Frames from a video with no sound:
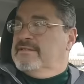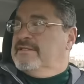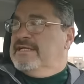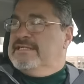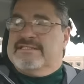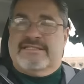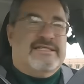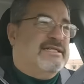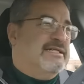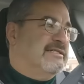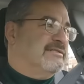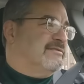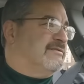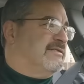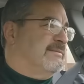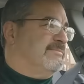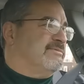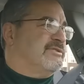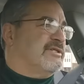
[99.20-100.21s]
That's good.
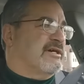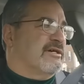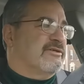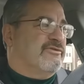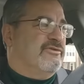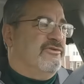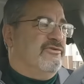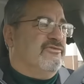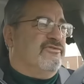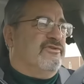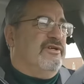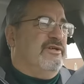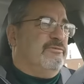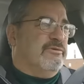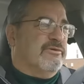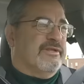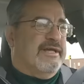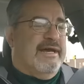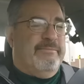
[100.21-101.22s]
Tip Jar Tuesday
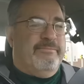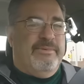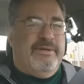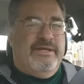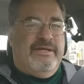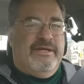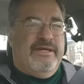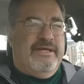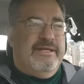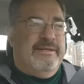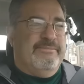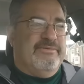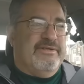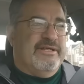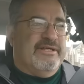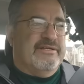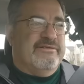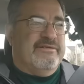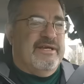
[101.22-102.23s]
will not be an
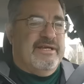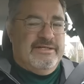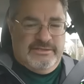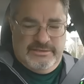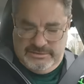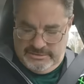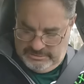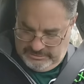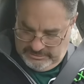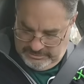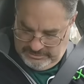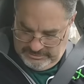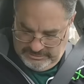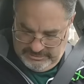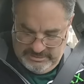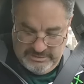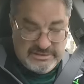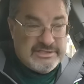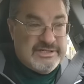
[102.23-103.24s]
empty container
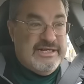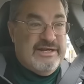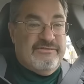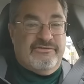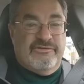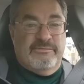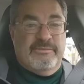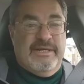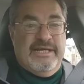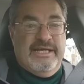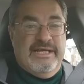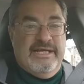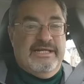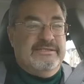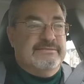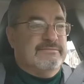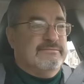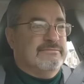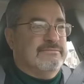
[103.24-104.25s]
can have some money in
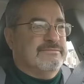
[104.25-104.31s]
it.